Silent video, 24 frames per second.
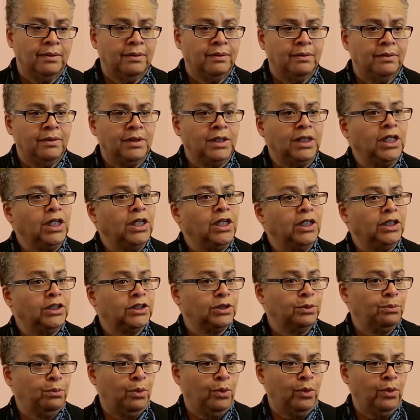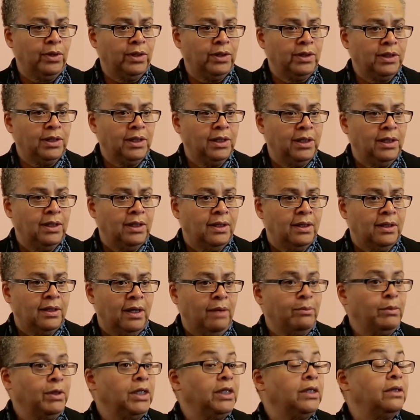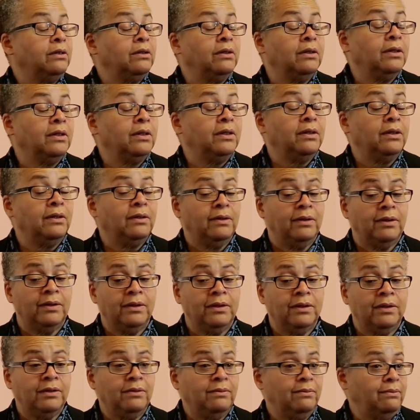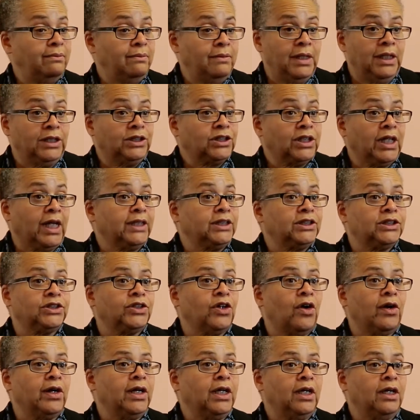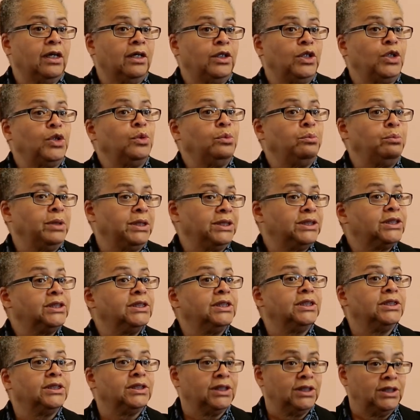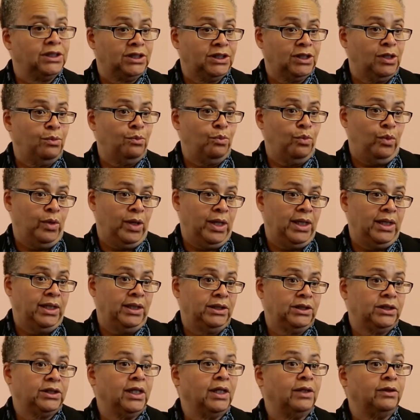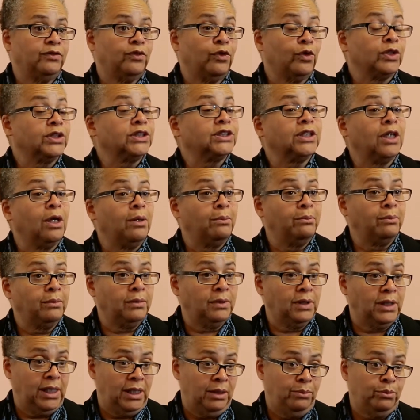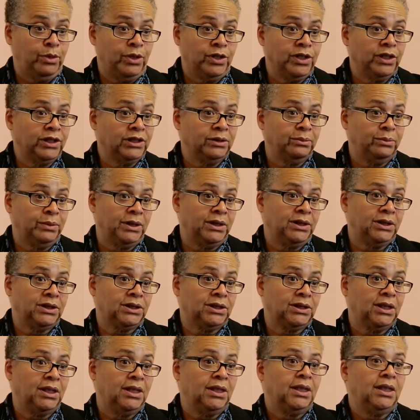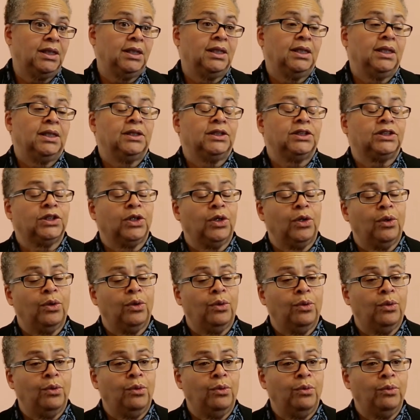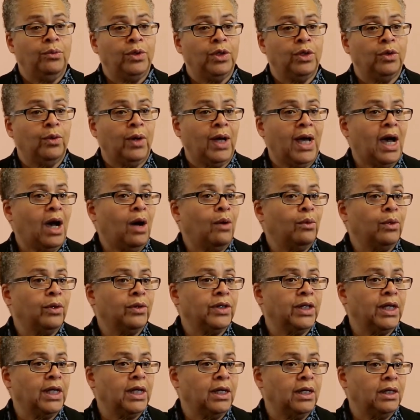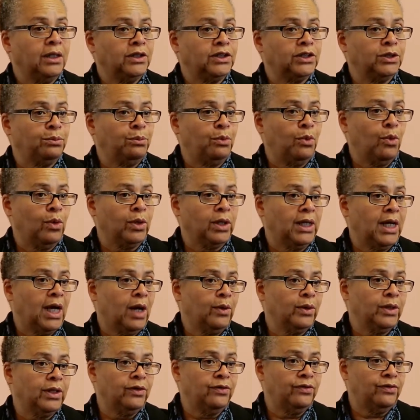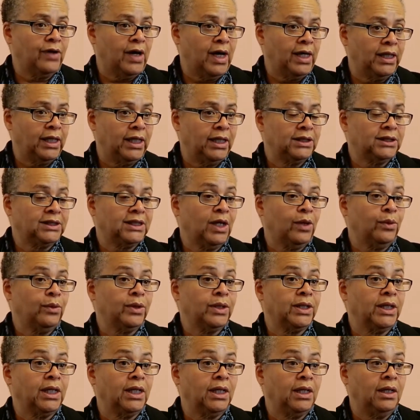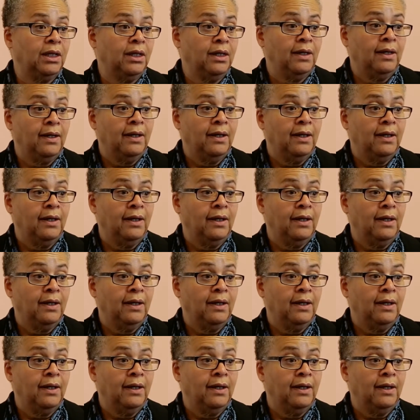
needing support. I mean, it's like starting a new business in some ways, and for some Lane participants. So, you know, how are they supported? How are they financed? How are they